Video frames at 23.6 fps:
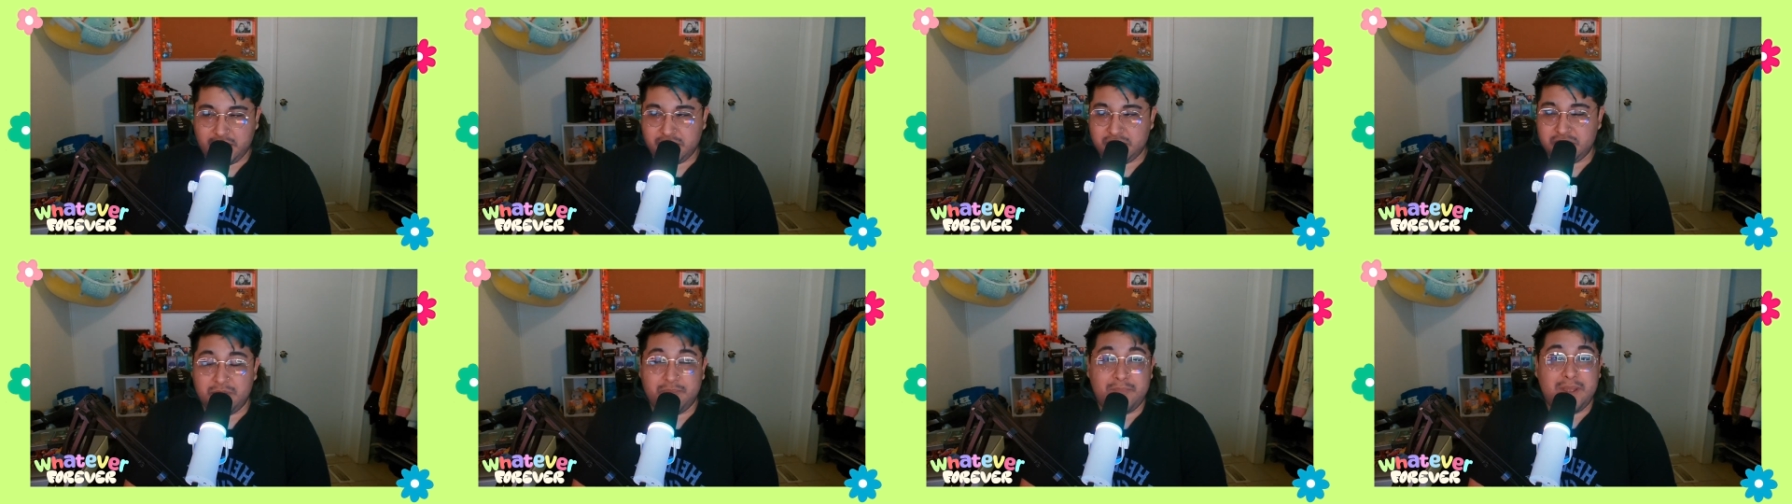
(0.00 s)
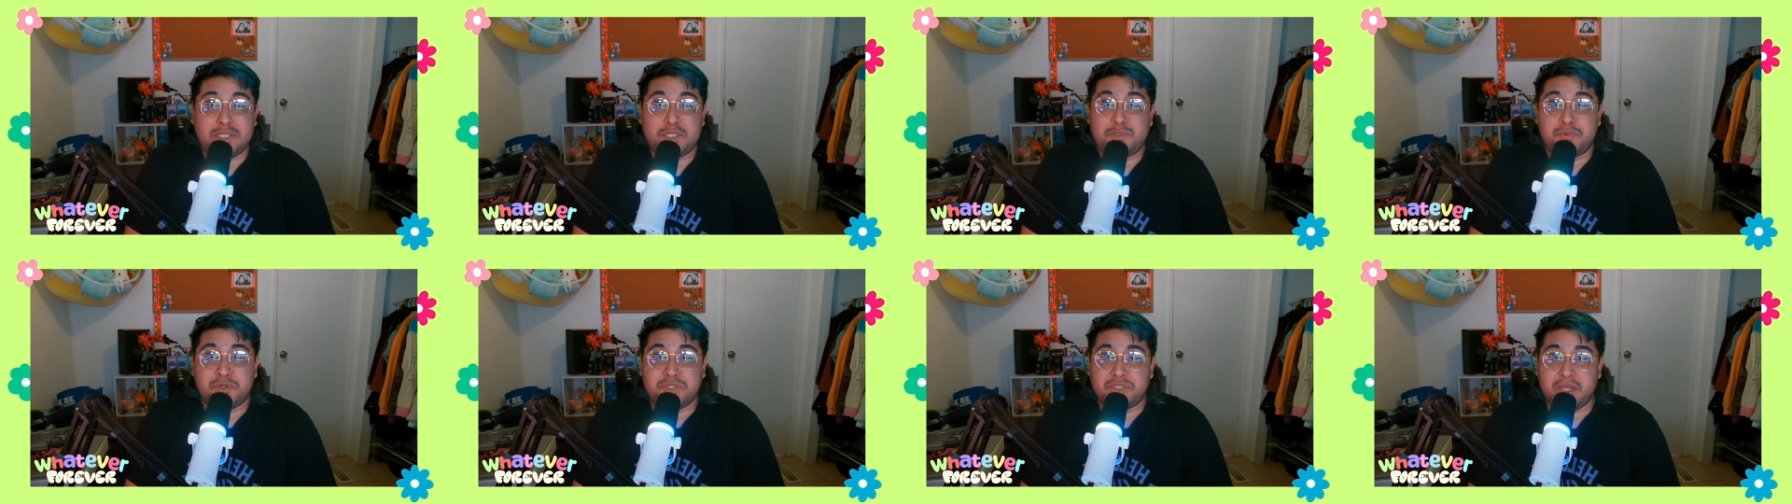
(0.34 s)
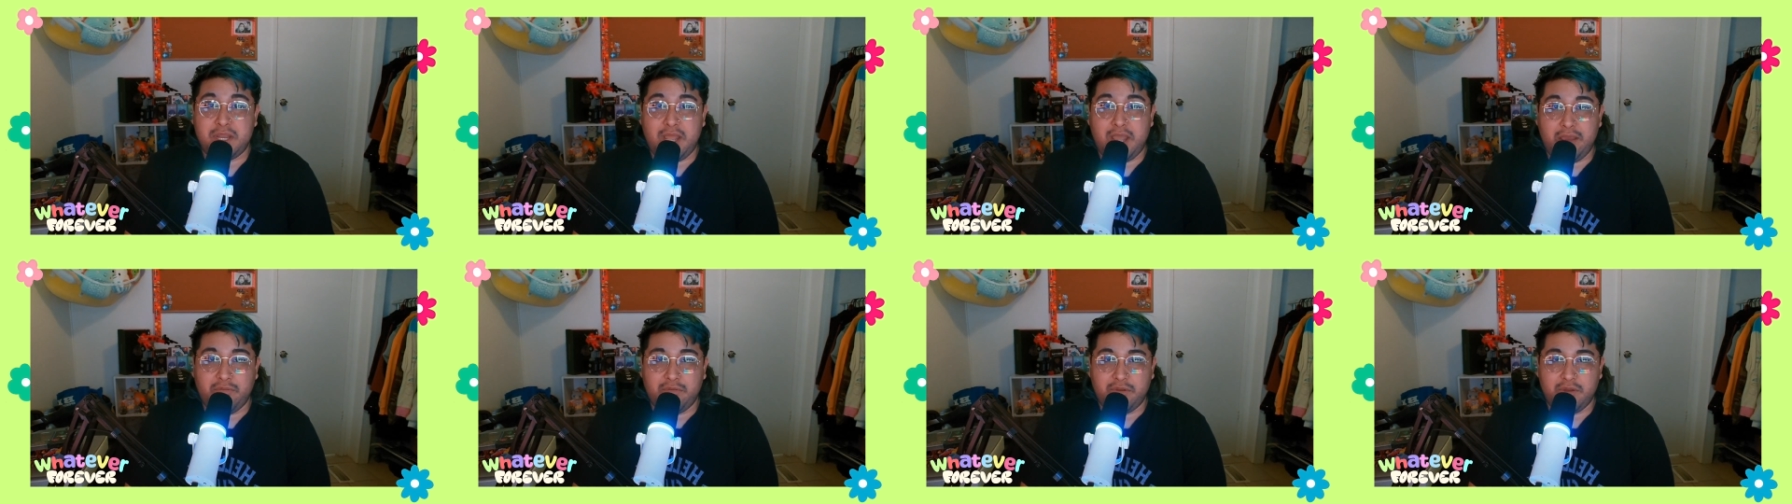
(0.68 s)
To the best person
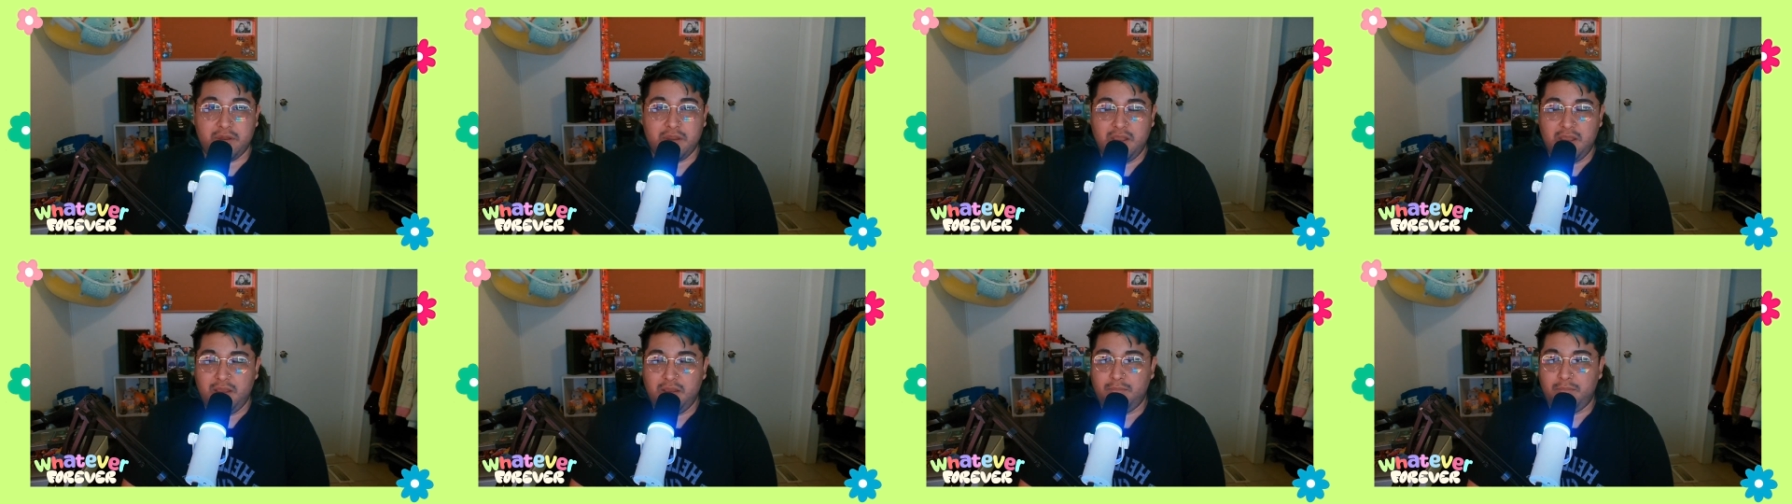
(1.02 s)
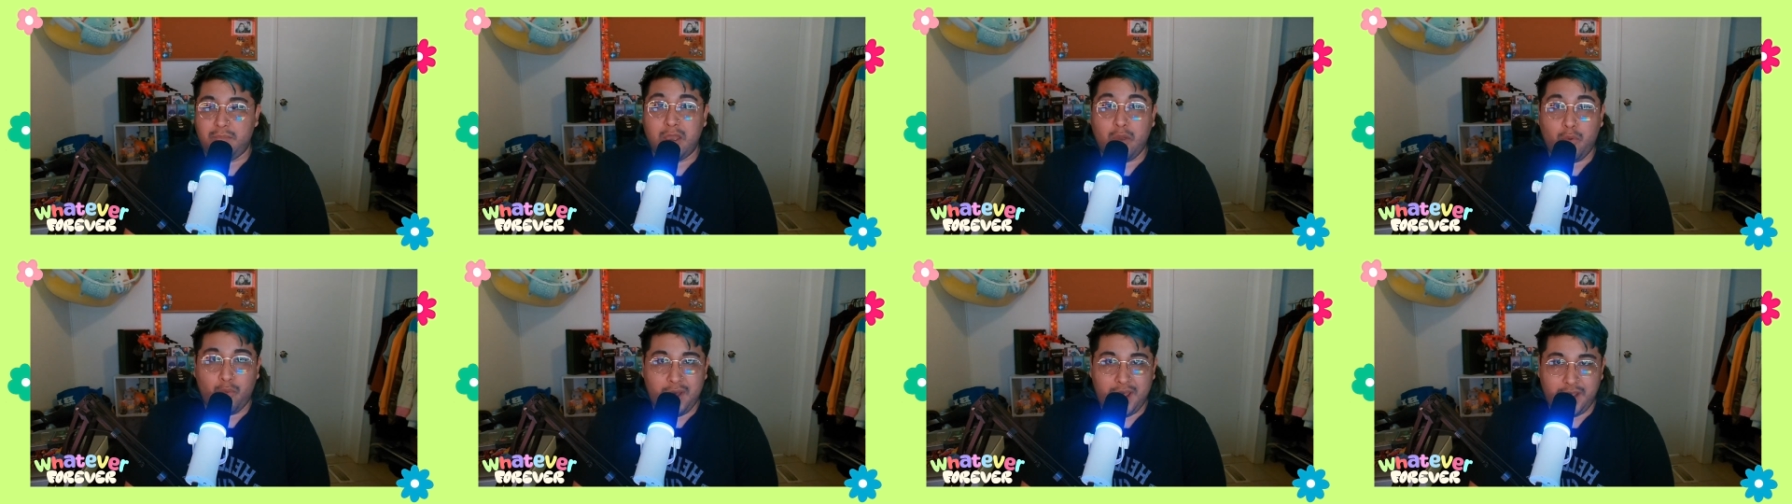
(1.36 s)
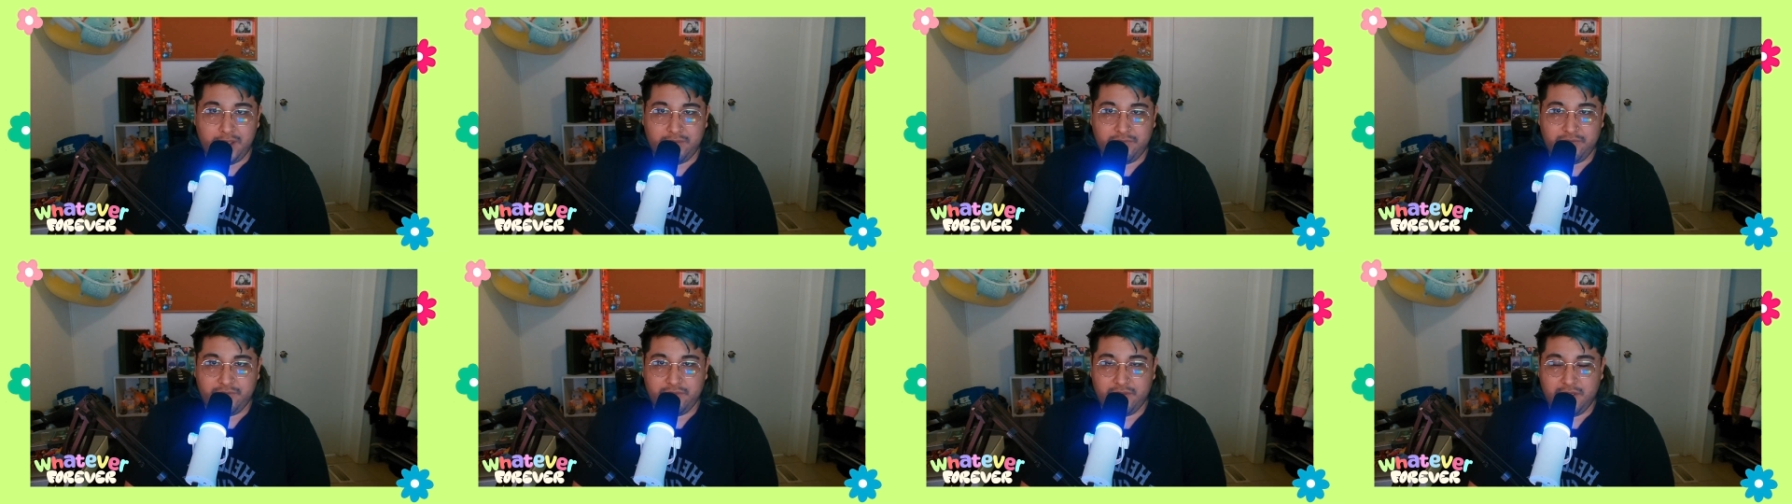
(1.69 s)
ever, my
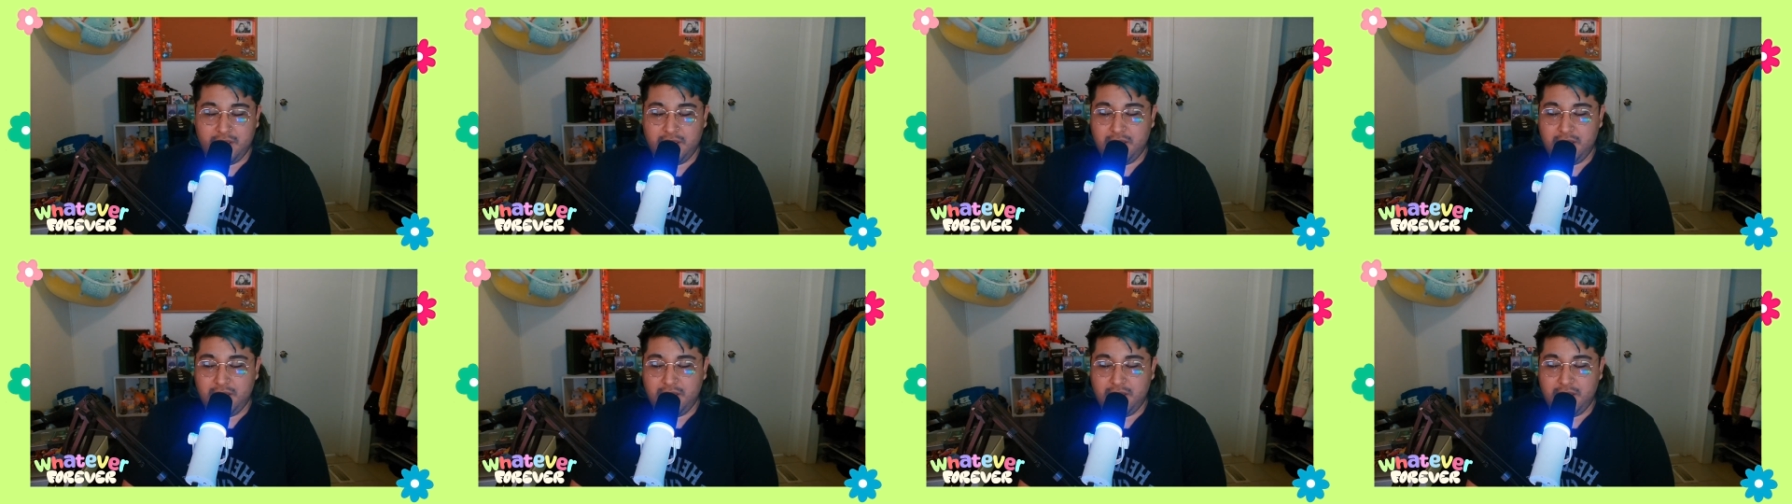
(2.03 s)
wife.